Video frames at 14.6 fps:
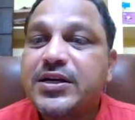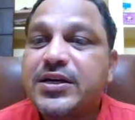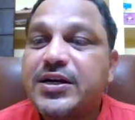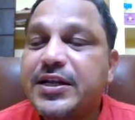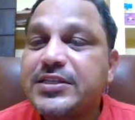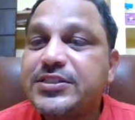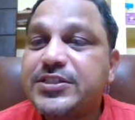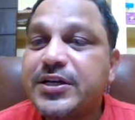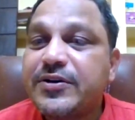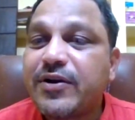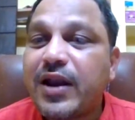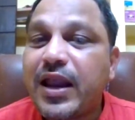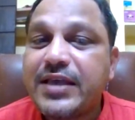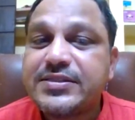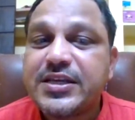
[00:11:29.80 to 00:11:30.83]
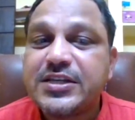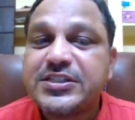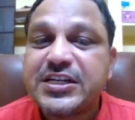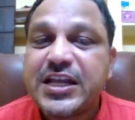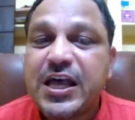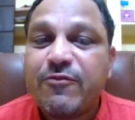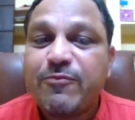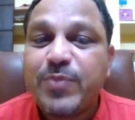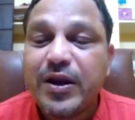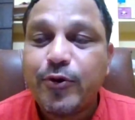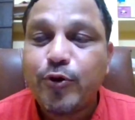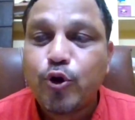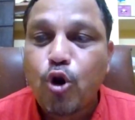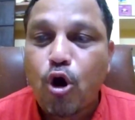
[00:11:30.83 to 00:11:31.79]
certain generalization have
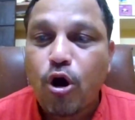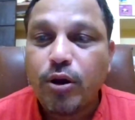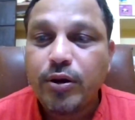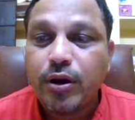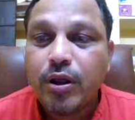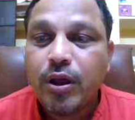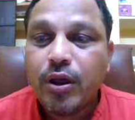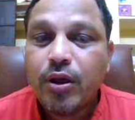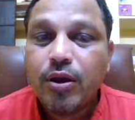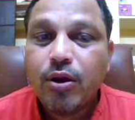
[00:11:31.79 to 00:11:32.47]
been drawn